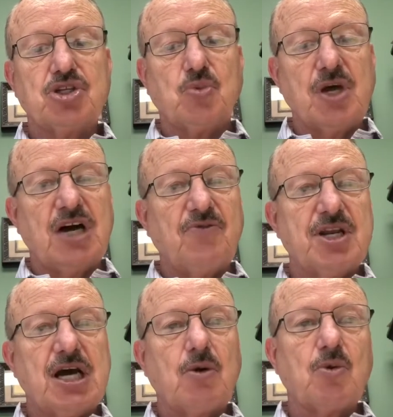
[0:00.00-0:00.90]
12 we
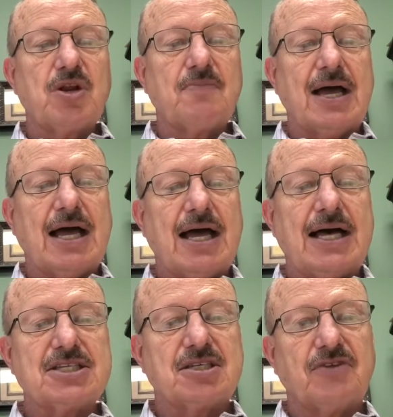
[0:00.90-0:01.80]
know were written by
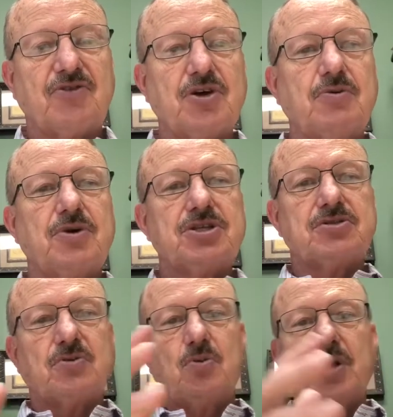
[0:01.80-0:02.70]
Asaph, who
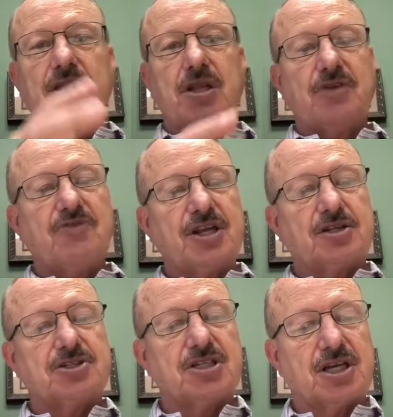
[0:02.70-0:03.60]
was one of the
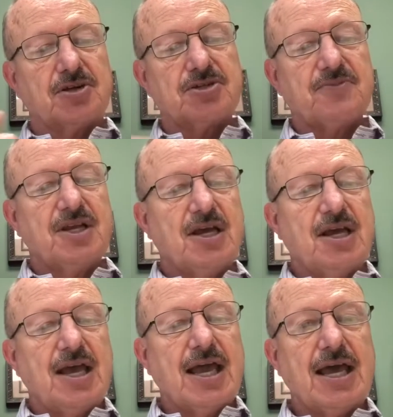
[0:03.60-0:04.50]
Levitical singers,
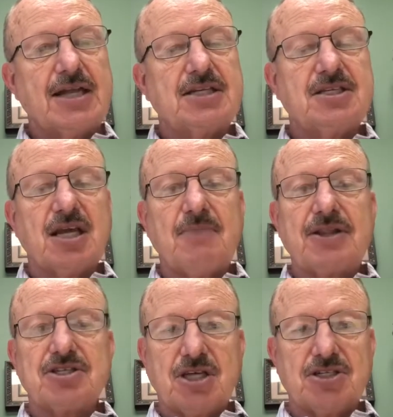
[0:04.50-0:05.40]
and 10 by
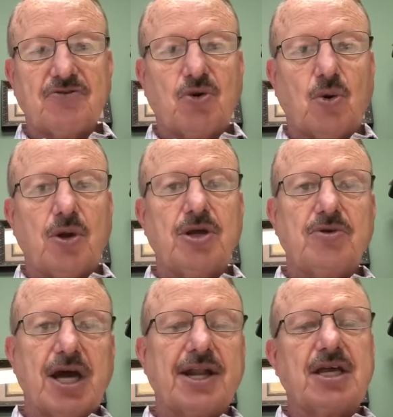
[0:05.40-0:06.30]
the sons of Korah, who
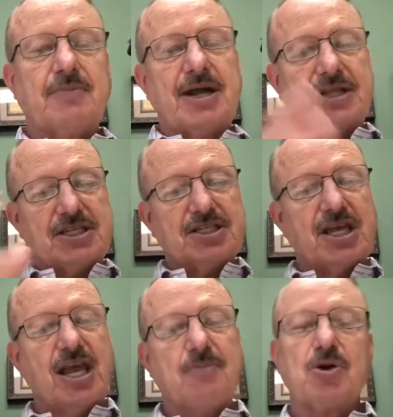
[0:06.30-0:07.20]
kind of come out of that
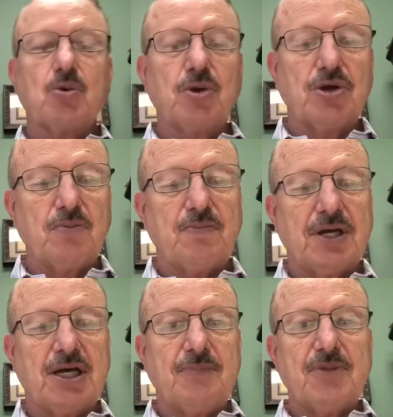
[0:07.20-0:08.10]
same group.
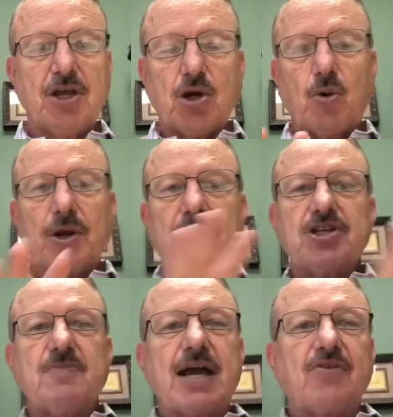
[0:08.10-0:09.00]
Um, Korah
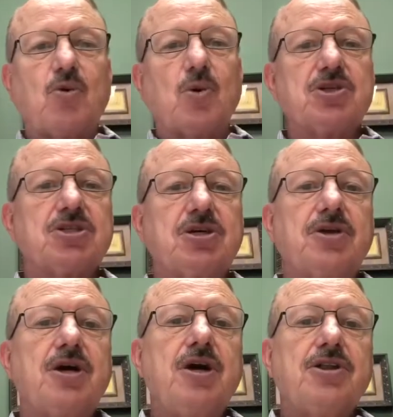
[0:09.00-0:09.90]
goes back, of course, to
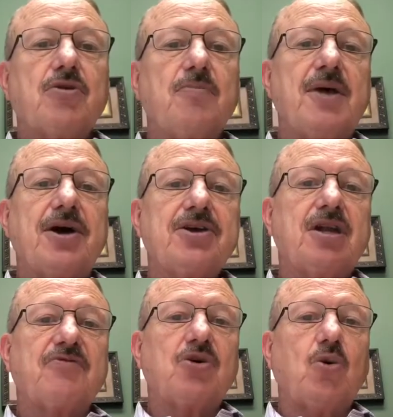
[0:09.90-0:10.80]
the, the rebellion
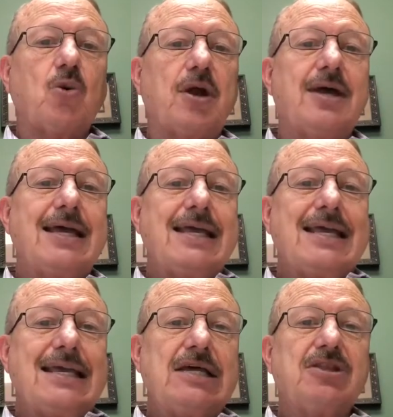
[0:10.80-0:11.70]
of Korah
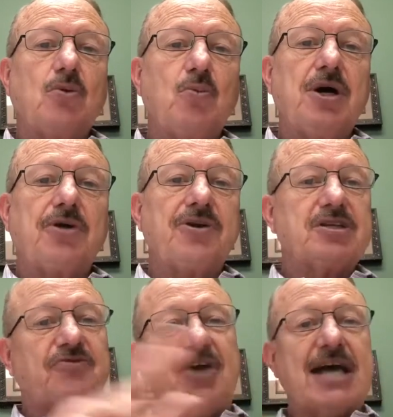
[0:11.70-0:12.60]
in the
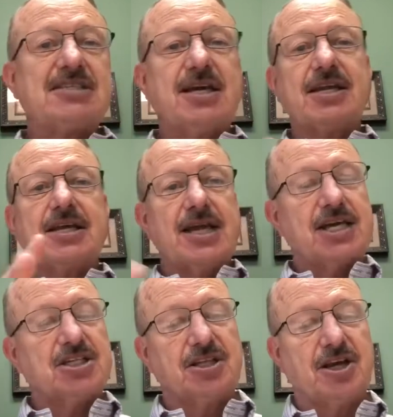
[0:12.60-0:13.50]
wilderness. Fascinating
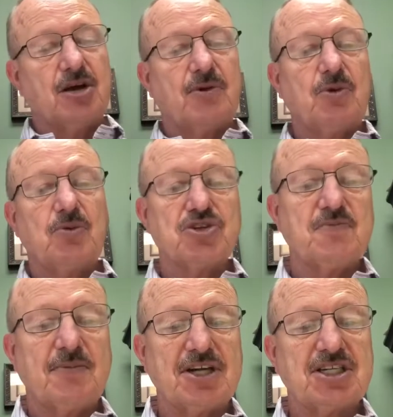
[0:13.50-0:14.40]
connection there, but we won't
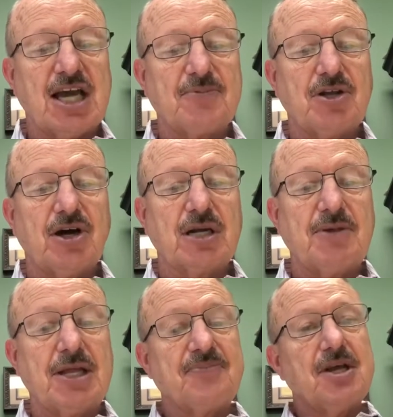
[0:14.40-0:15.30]
spend much time talking
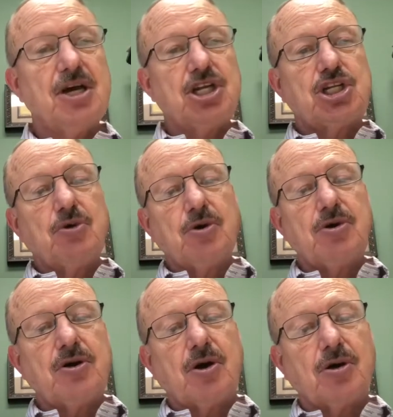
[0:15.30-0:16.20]
about that.
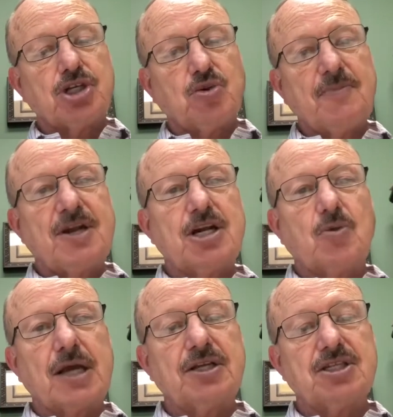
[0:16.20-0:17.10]
Two are attributed
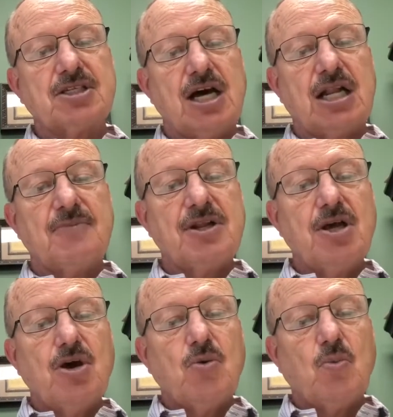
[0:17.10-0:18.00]
directly to Solomon,
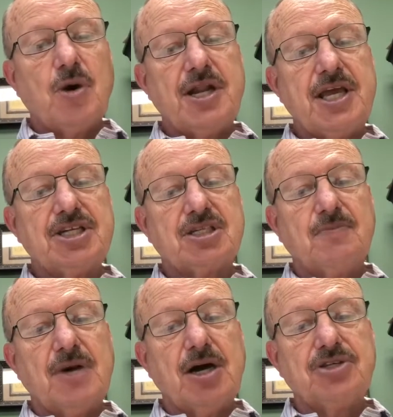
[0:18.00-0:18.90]
one each to
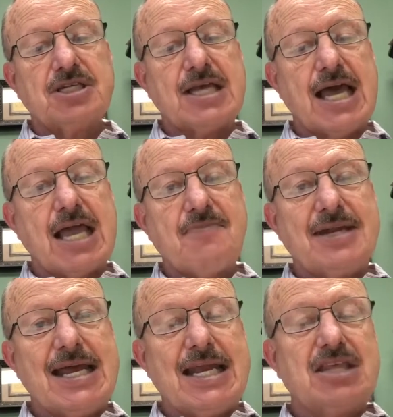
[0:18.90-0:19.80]
Moses,
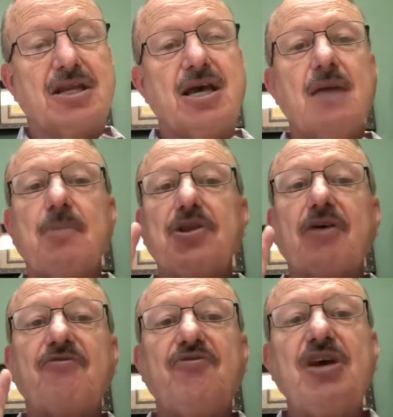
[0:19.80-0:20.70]
Heman, and Ethan. But there
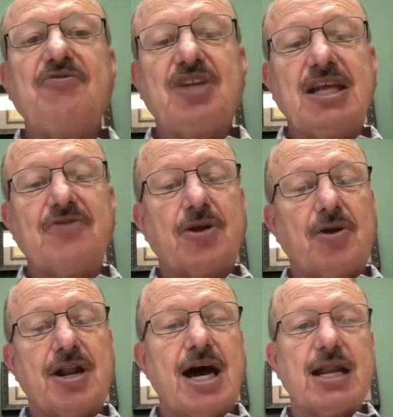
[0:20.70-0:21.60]
are 50 that
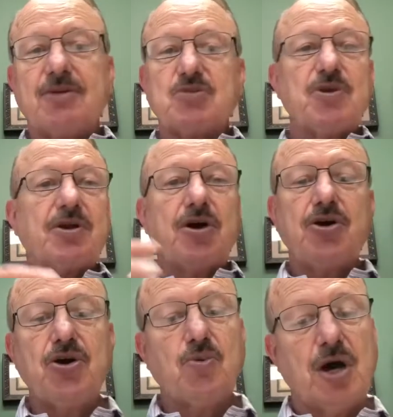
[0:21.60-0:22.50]
are anonymous. We don't know
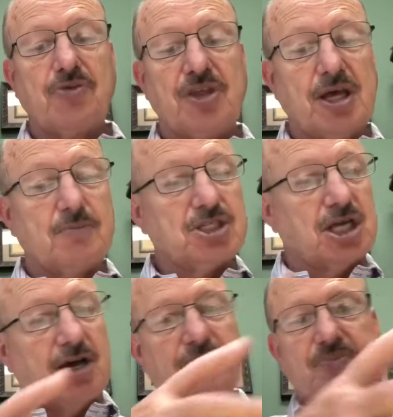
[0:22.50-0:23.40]
who wrote them, so